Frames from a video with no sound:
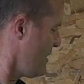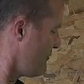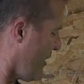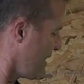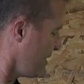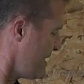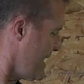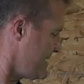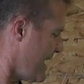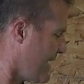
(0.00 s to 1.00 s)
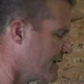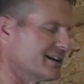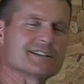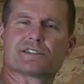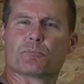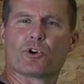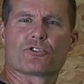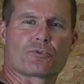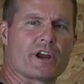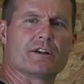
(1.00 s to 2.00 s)
Finally, natality is the
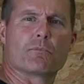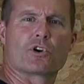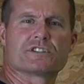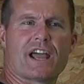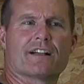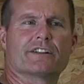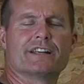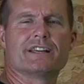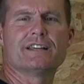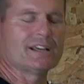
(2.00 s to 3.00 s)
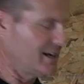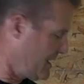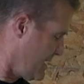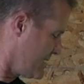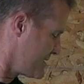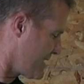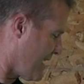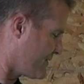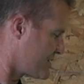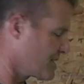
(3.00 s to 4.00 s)
birth rate. Mortality is
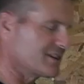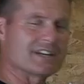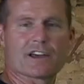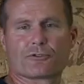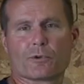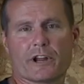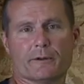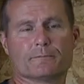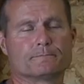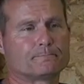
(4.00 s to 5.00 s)
obviously the death rate.